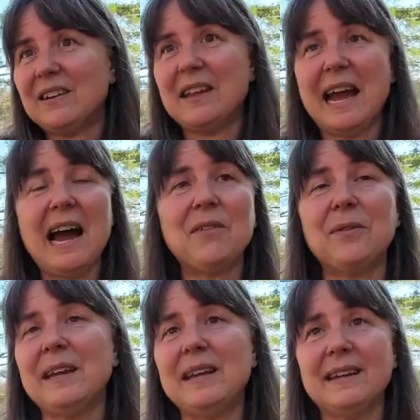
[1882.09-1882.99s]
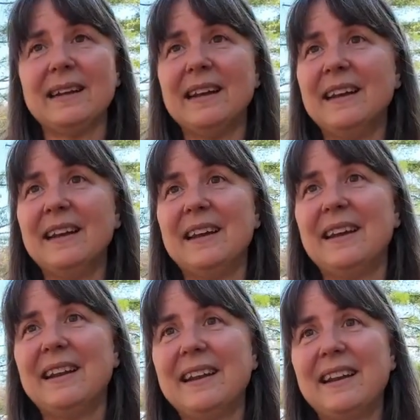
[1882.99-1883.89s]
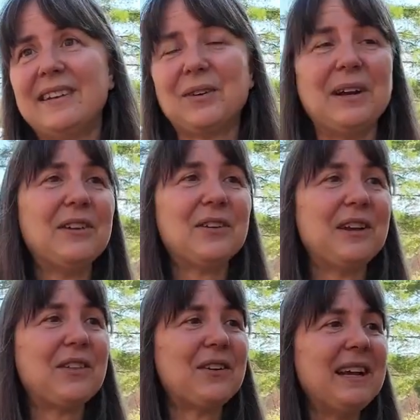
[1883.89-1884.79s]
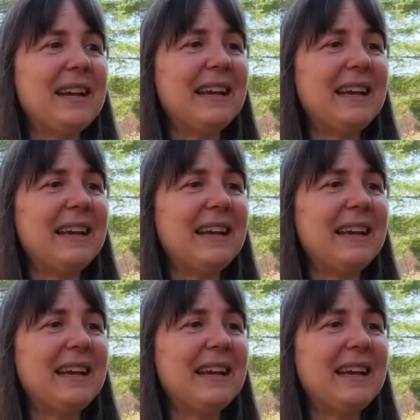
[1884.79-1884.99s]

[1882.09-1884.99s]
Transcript: In December of 2023, we're going to sell for 24.